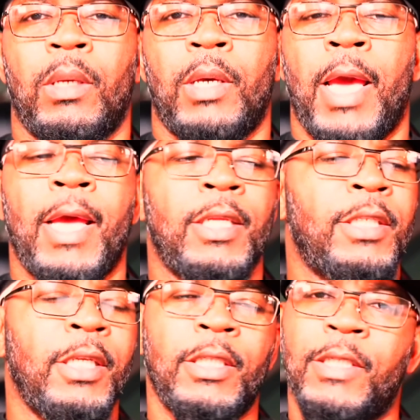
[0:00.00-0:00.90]
And
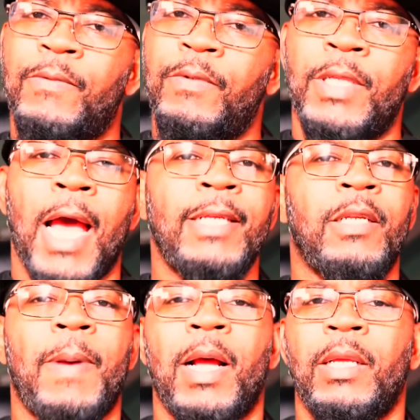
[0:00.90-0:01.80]
she's nice
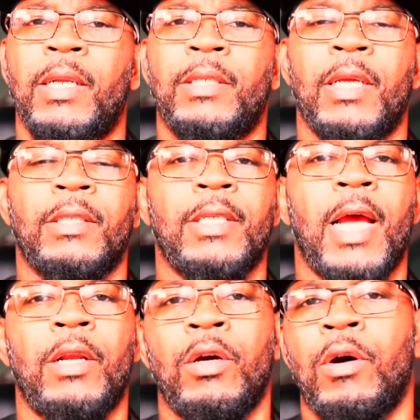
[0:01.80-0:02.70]
about it and tells the guy,
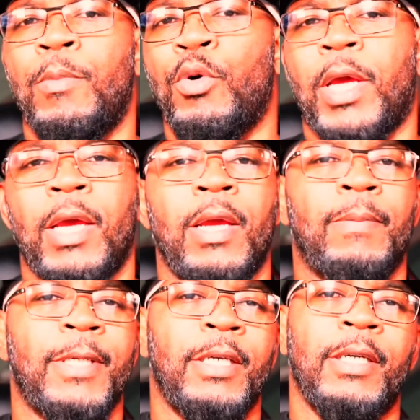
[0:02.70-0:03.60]
No, I'm okay. I'm
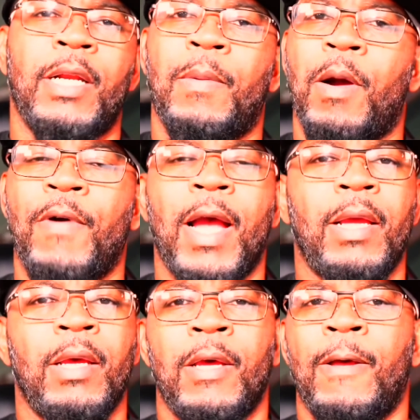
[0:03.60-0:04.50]
good. I'm all right.
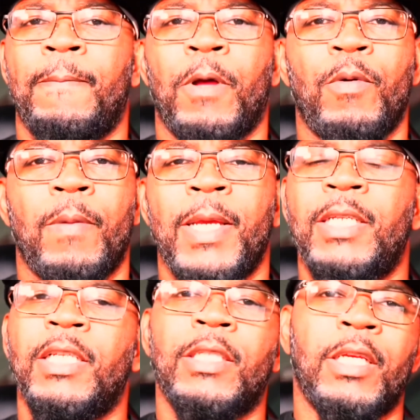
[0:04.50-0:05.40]
Don't worry. But he
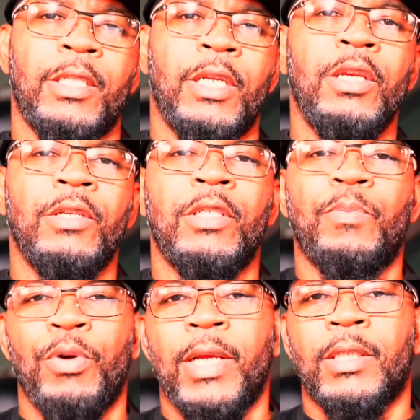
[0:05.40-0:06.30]
just continues to
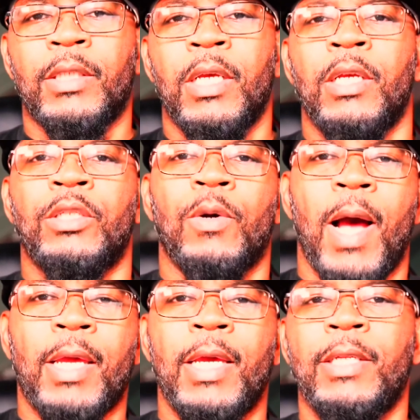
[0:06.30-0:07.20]
press. So I
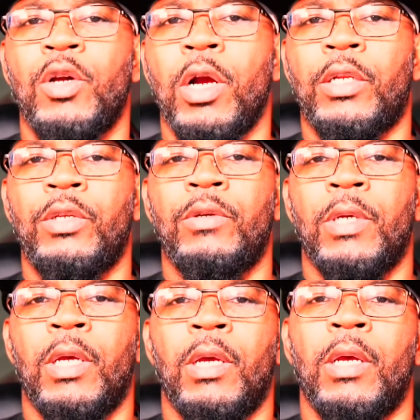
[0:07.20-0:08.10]
can't talk to you.
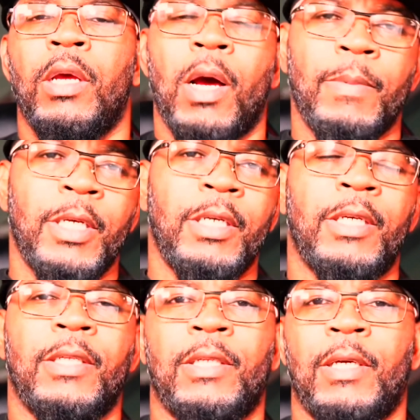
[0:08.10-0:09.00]
I'm
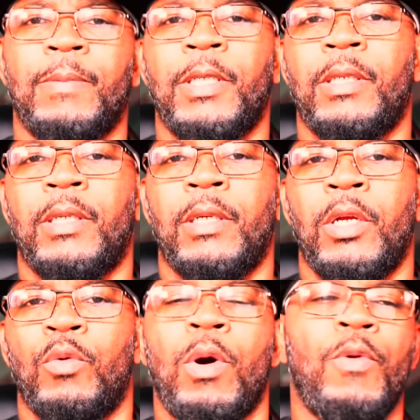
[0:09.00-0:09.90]
good. I'm good.
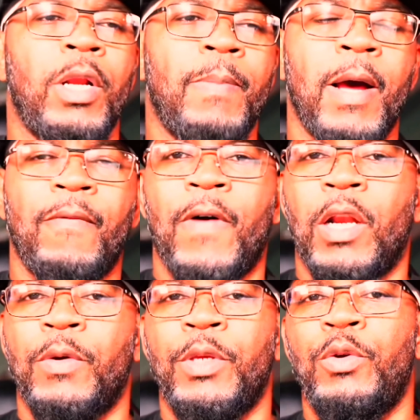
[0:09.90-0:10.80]
Well, what about
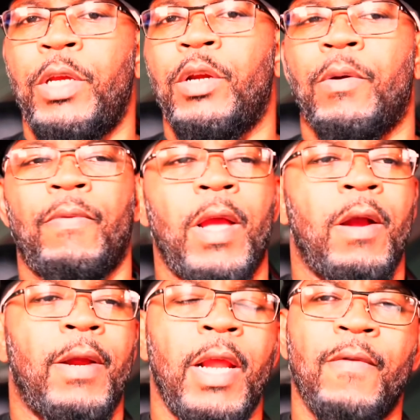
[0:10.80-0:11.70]
following you here, there,
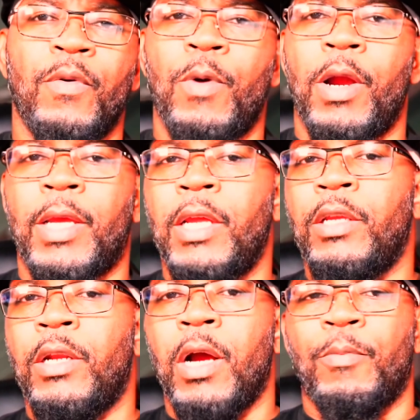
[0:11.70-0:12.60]
and everywhere and getting your
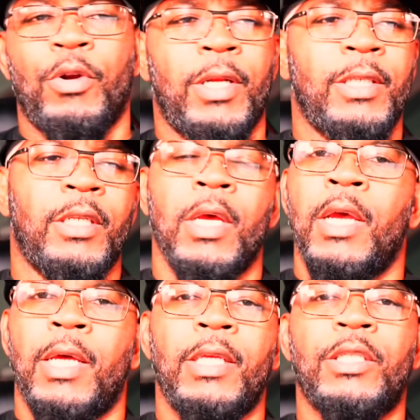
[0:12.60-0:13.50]
number and this
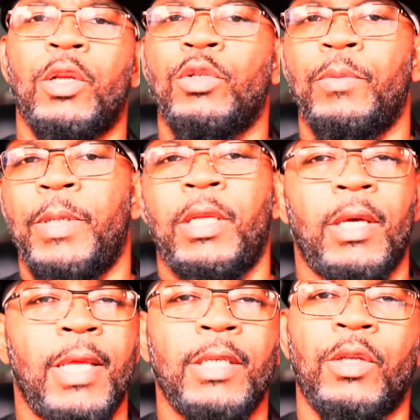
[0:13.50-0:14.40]
and this social media
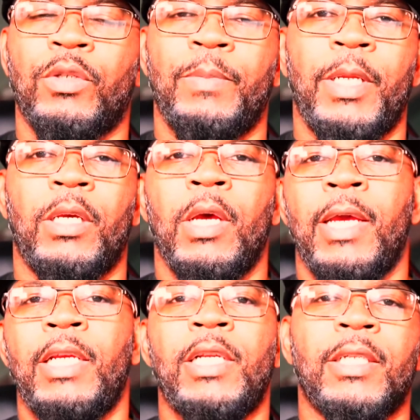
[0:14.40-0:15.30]
and that social media?
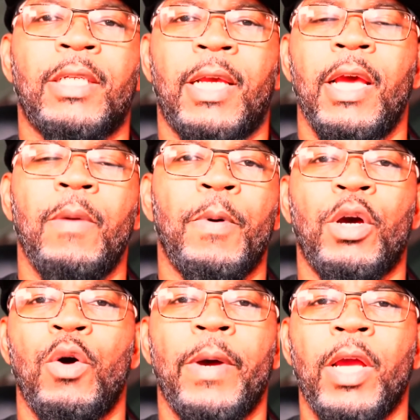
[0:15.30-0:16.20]
He just kept
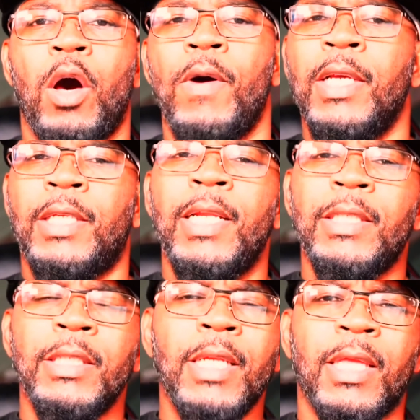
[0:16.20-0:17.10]
going on. See, this
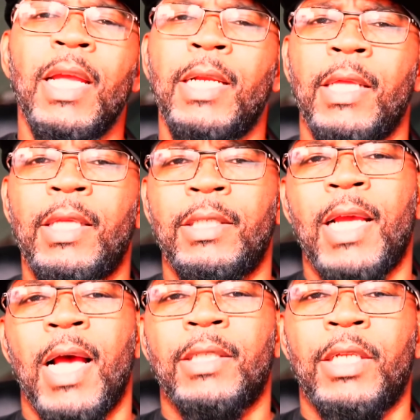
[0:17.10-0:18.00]
is the thing that these
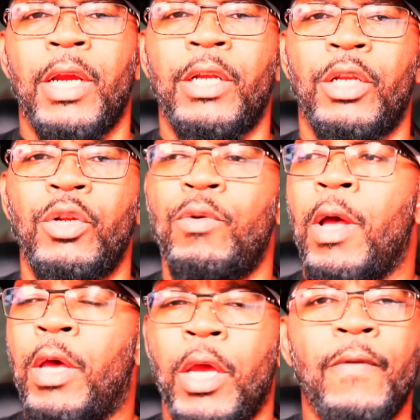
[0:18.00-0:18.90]
guys tell you to do.
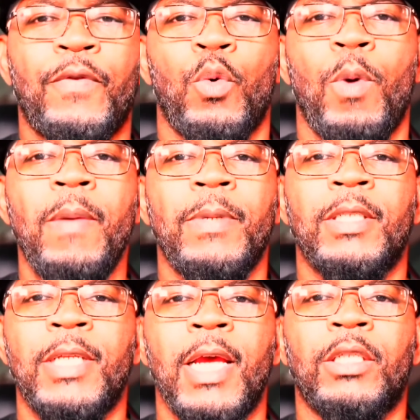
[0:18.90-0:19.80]
If the woman
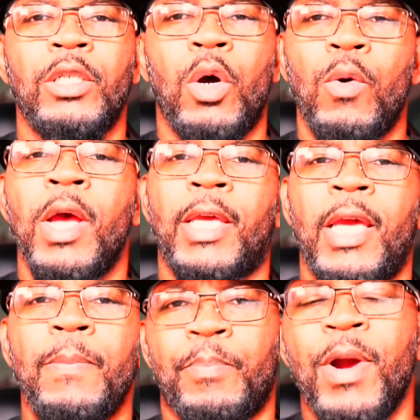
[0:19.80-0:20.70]
says no,
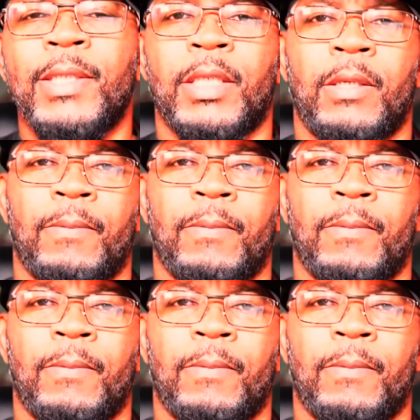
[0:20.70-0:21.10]
keep pressing.